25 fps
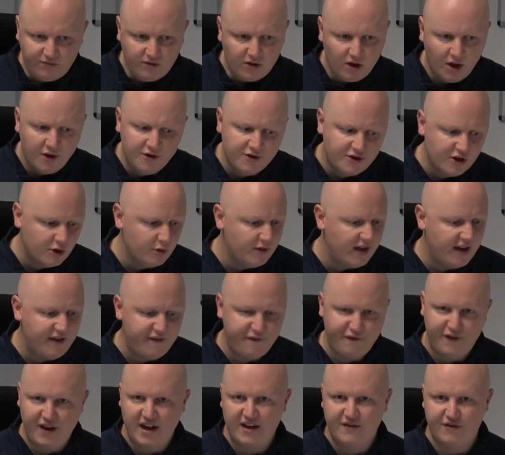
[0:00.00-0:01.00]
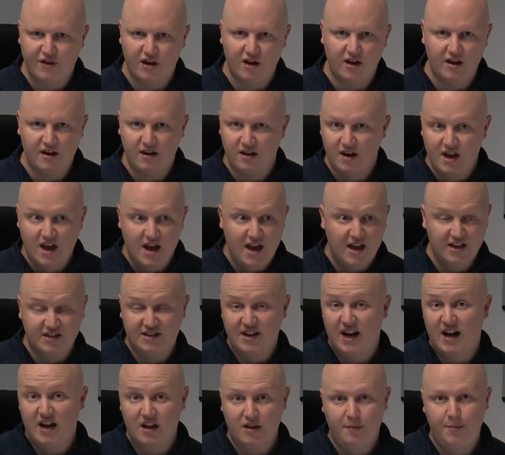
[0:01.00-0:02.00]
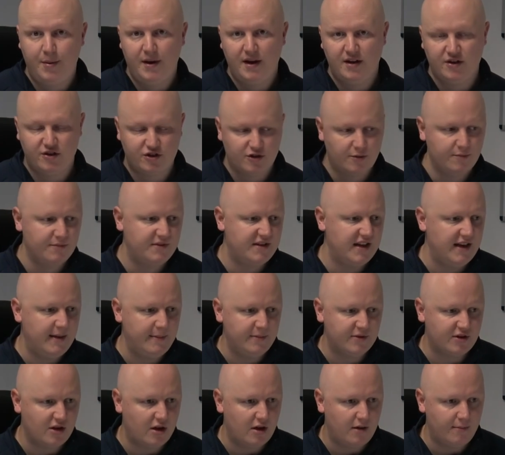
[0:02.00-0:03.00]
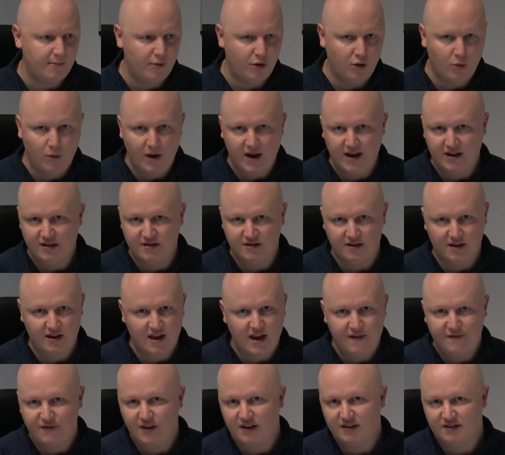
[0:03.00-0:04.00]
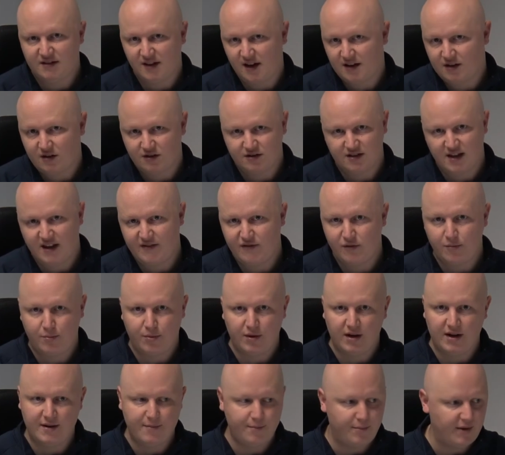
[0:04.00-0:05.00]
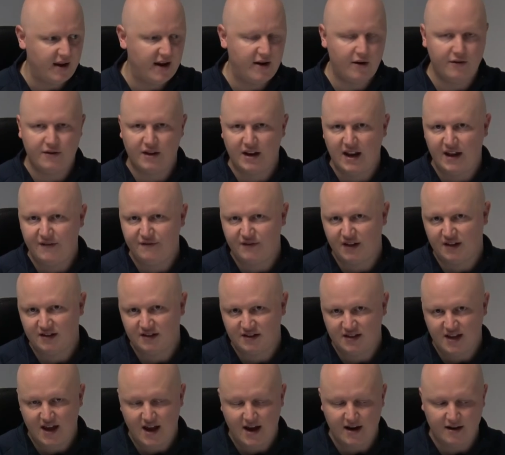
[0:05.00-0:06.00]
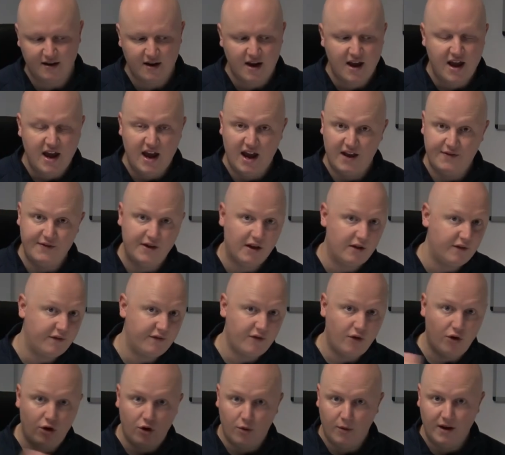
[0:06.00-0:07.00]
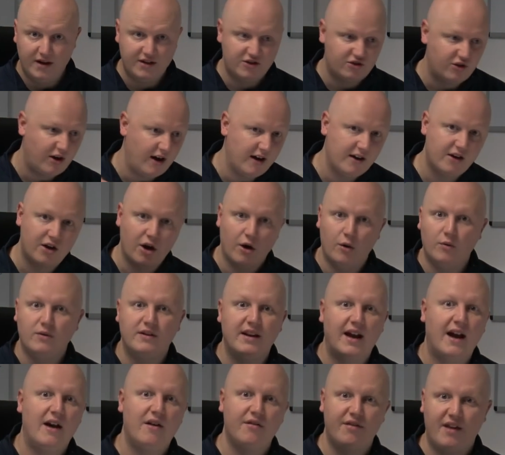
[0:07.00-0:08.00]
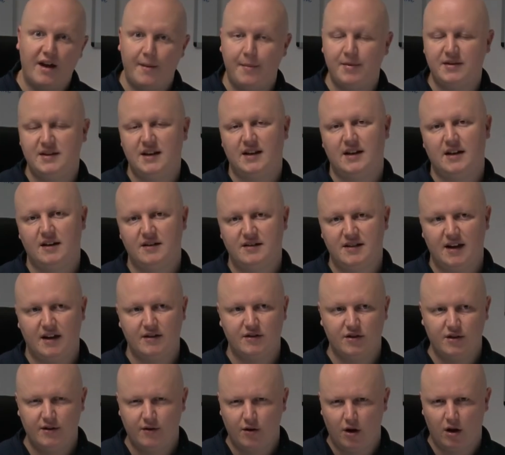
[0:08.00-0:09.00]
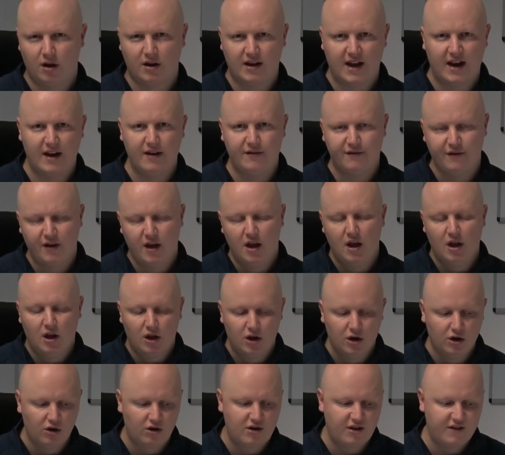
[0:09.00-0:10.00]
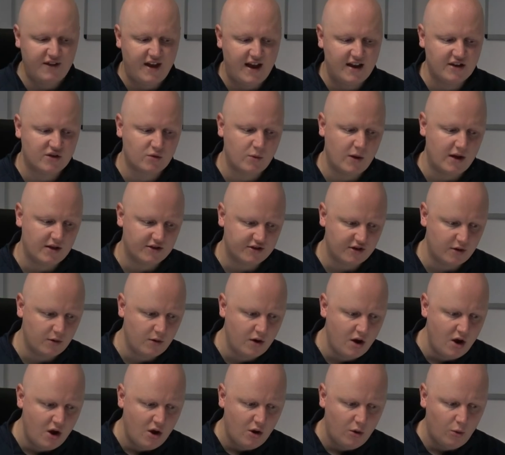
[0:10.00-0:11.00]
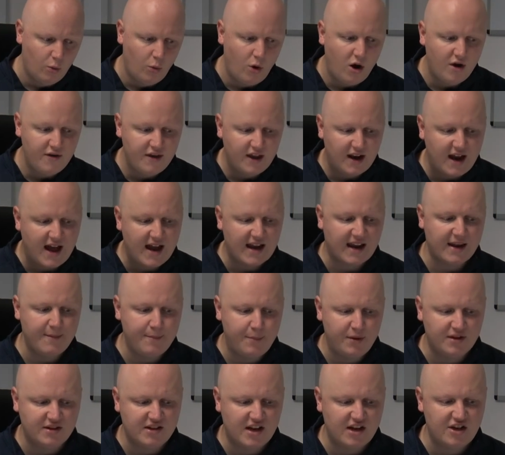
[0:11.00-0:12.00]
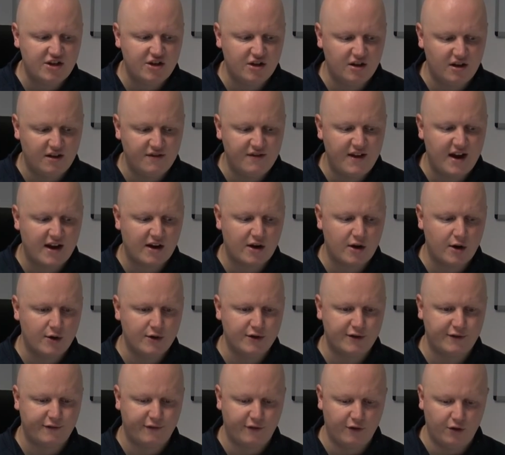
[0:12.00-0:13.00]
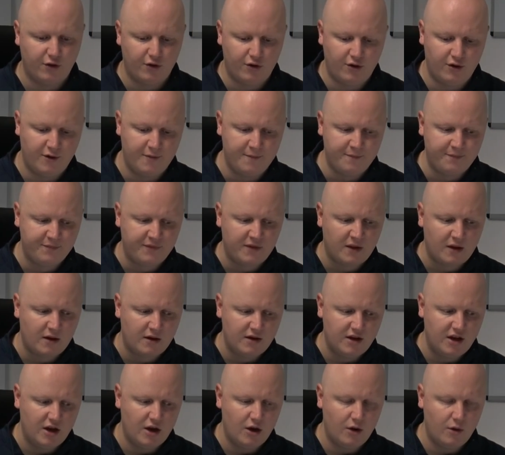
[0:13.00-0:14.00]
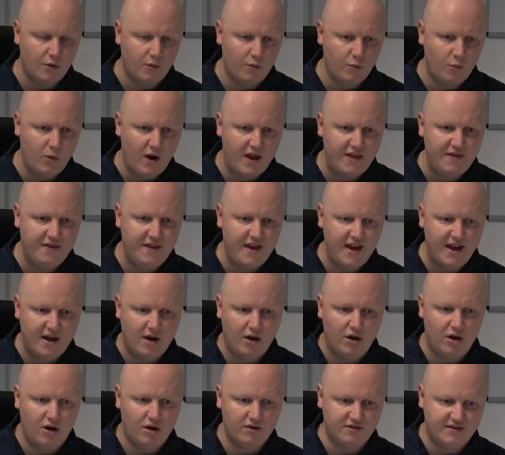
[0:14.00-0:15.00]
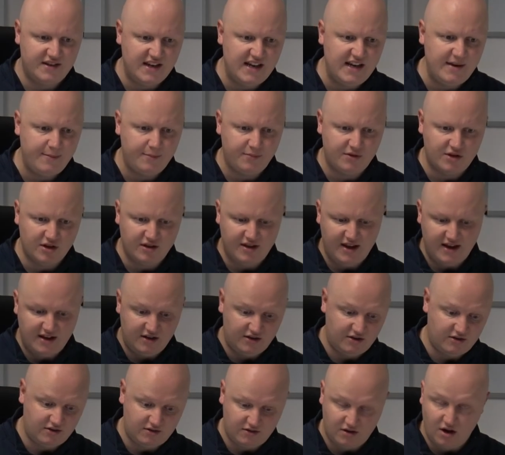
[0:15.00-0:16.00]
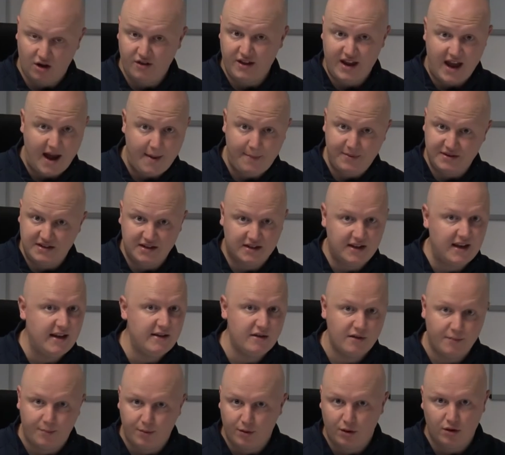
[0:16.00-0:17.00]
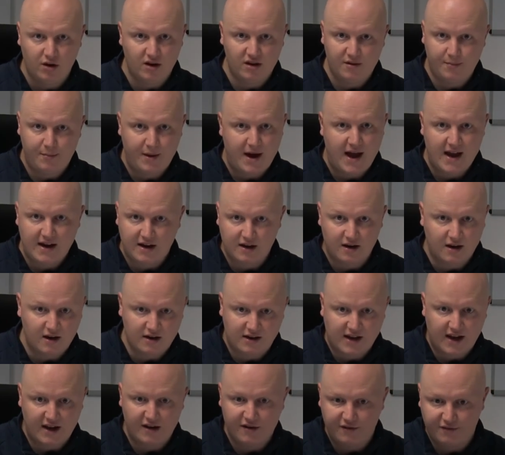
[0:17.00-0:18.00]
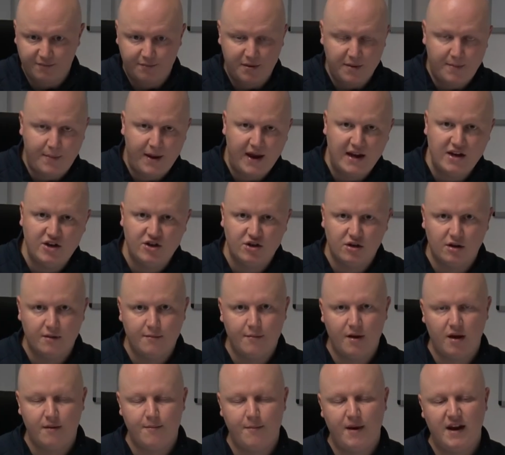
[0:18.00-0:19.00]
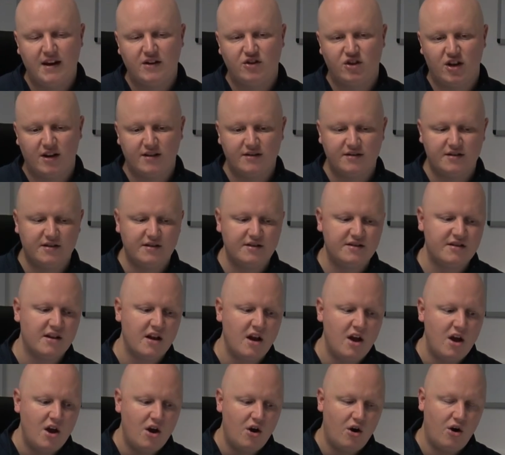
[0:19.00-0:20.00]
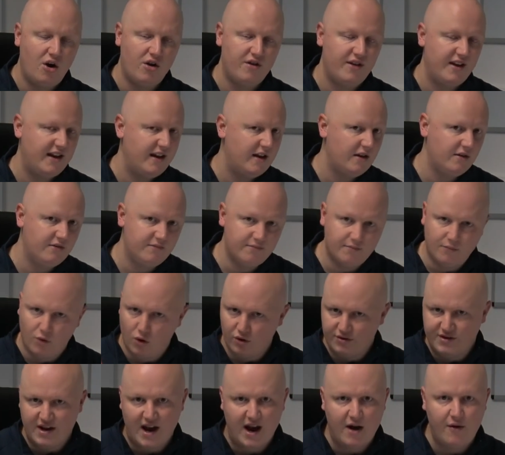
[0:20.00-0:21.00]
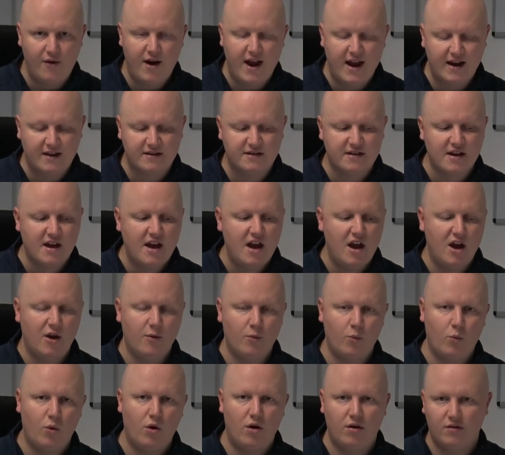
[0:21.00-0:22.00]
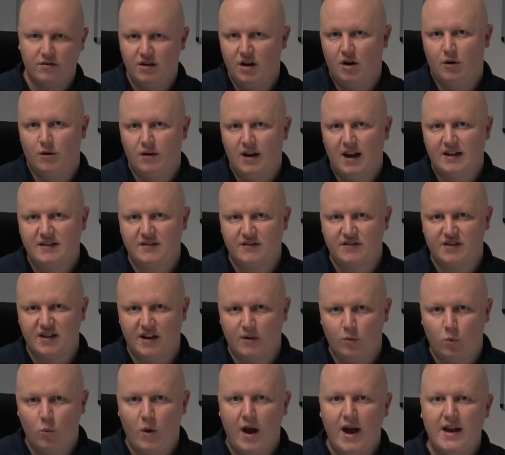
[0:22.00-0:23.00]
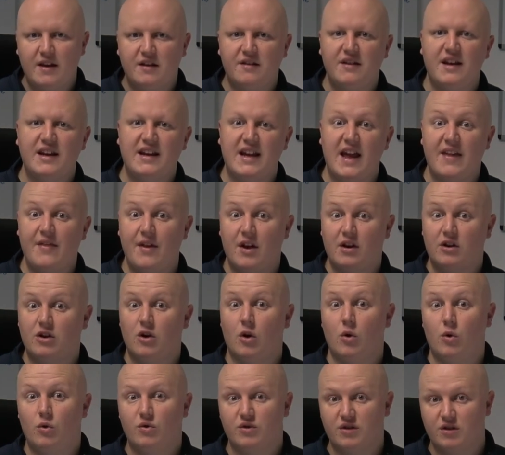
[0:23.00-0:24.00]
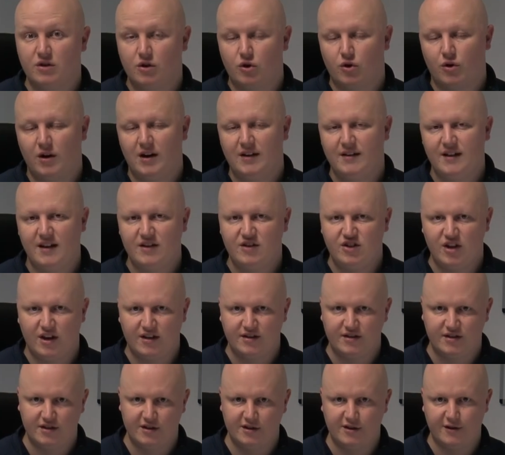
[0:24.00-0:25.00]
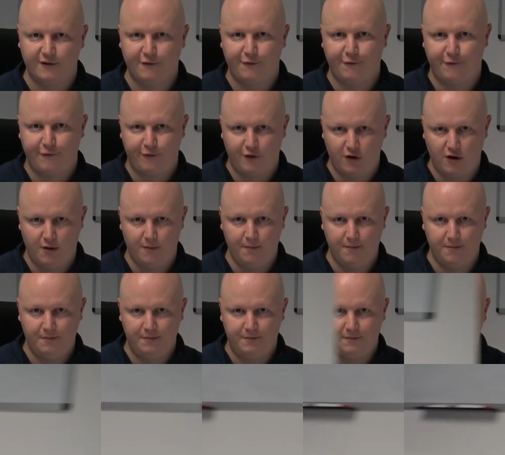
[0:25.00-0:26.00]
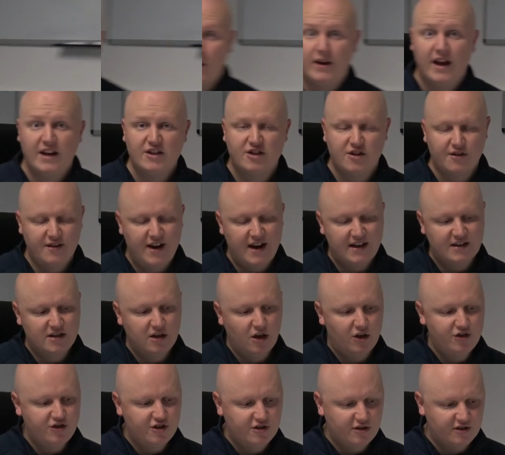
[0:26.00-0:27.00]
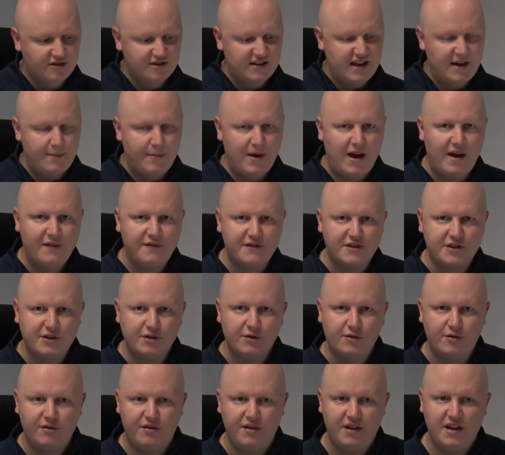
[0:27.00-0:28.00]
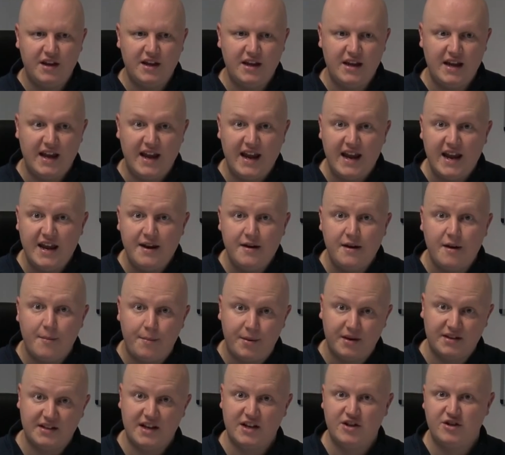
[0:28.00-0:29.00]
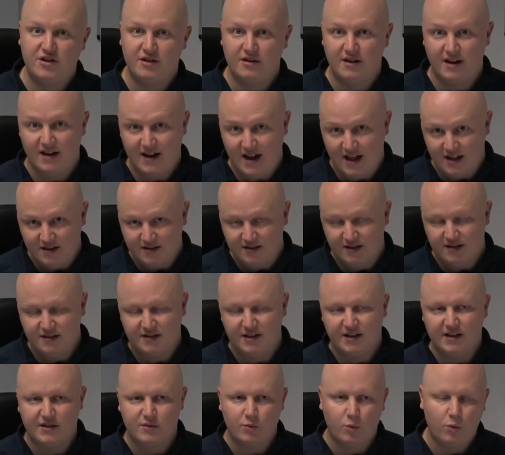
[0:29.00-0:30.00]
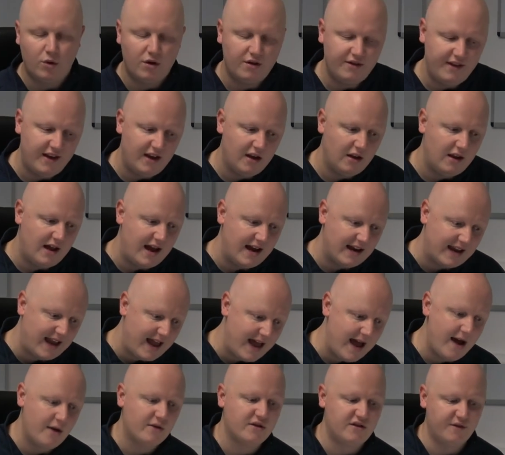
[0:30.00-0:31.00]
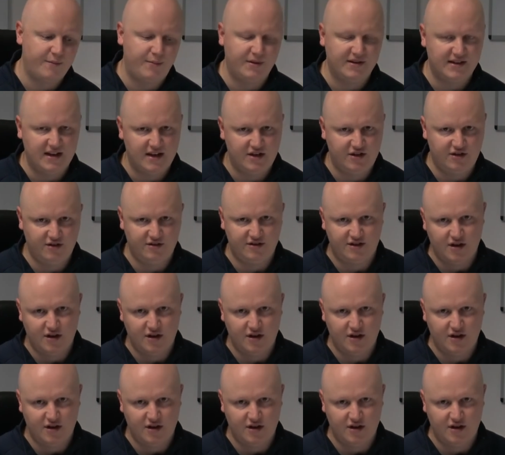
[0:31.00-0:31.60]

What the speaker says: And do they favour a side of the pitch? Some teams are more weighted to the left-hand side because they have a brilliant player on the left-hand side, and they'll always try and go down that particular side. So you've got to kind of look at that as well. So what are they like in possession? And that goes for, when they are deep, are they happy to keep the ball at the back and kind of be patient and make chances? Are they more direct? And what, as I've said, where do they get their goals and create their chances from? Okay, so the next logical step after the in possession analysis is what they are like out of possession.